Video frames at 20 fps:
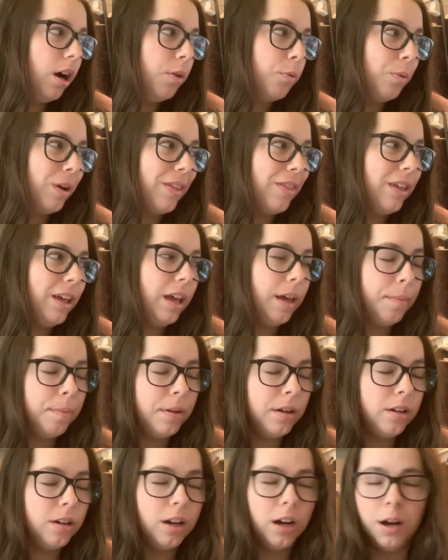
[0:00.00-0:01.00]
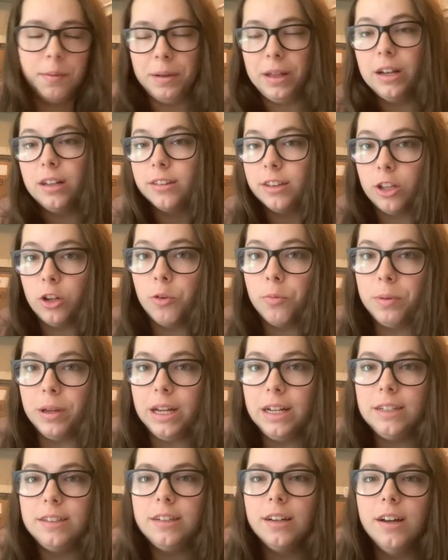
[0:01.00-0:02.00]
with him in a little
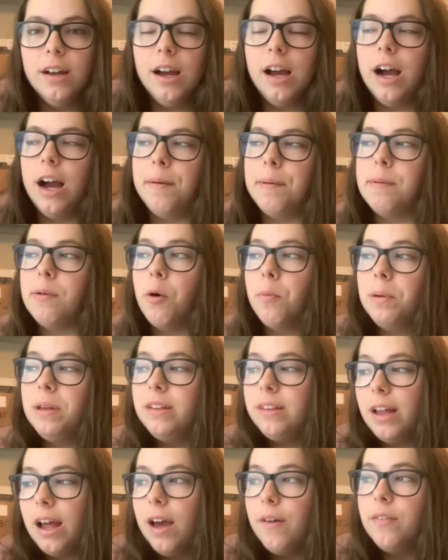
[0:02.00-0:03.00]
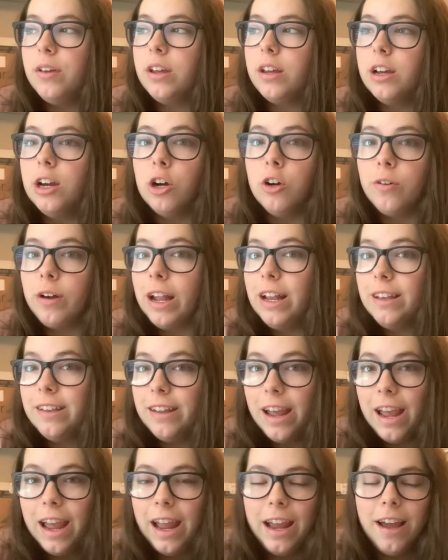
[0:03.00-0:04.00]
bit. I hope he's having a great
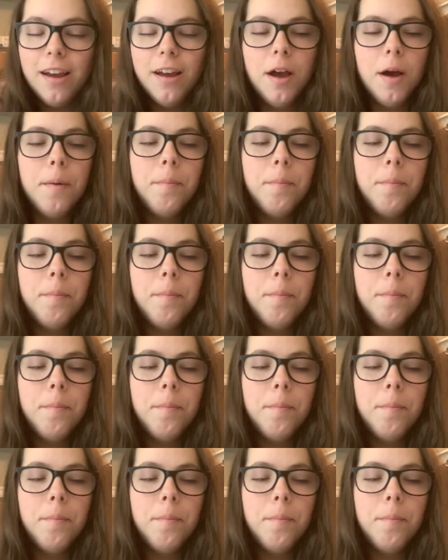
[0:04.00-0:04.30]
day.